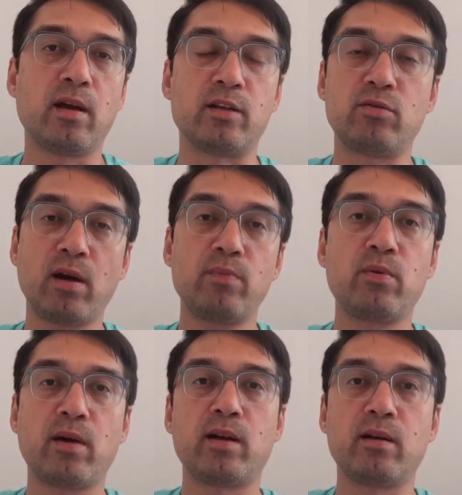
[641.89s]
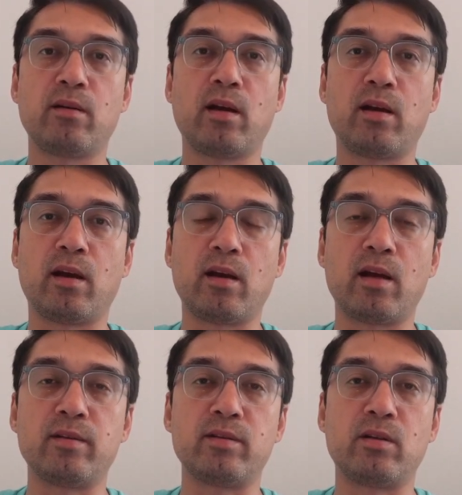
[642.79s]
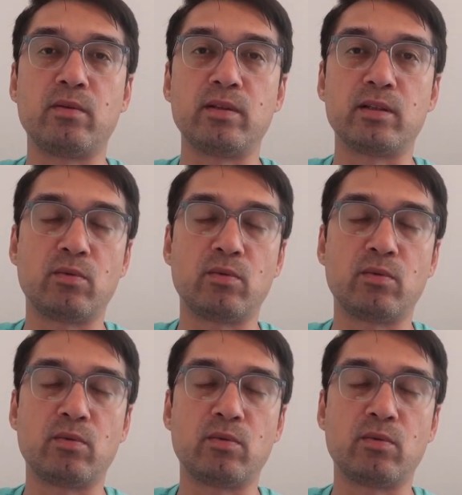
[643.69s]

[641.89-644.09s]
And so I provide an, an audit service that's